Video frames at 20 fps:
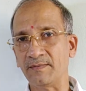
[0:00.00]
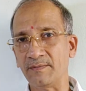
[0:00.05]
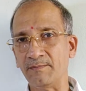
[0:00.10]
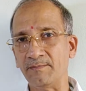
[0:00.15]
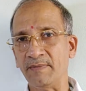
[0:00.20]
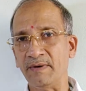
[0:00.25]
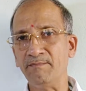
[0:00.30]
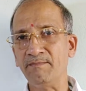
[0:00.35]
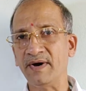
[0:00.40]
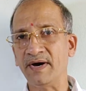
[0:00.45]

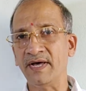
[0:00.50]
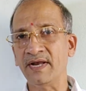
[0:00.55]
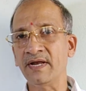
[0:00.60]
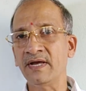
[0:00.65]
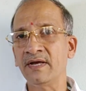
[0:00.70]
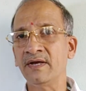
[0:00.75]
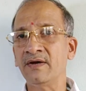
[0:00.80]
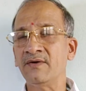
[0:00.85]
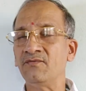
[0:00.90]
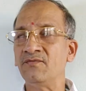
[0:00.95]

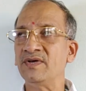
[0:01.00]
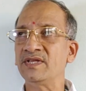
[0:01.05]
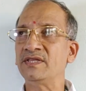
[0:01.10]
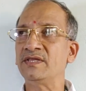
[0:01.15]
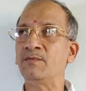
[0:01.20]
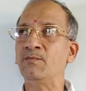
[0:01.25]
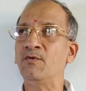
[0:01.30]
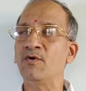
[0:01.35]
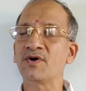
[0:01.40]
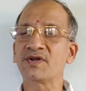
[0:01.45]
member with
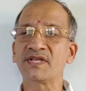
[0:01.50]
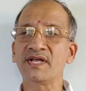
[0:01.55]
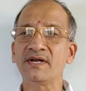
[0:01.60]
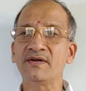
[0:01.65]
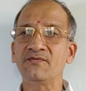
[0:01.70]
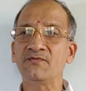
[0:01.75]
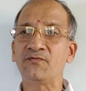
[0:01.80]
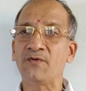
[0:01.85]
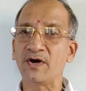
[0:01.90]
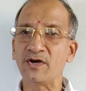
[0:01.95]
more
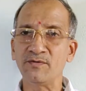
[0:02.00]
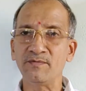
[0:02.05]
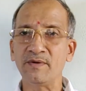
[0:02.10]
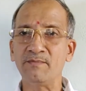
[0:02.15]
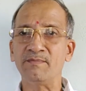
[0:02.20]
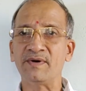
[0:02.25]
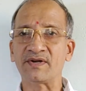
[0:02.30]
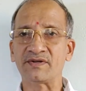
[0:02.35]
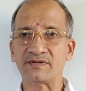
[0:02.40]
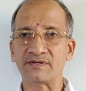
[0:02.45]
than 5
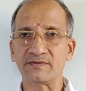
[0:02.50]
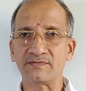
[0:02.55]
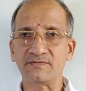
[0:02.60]
members,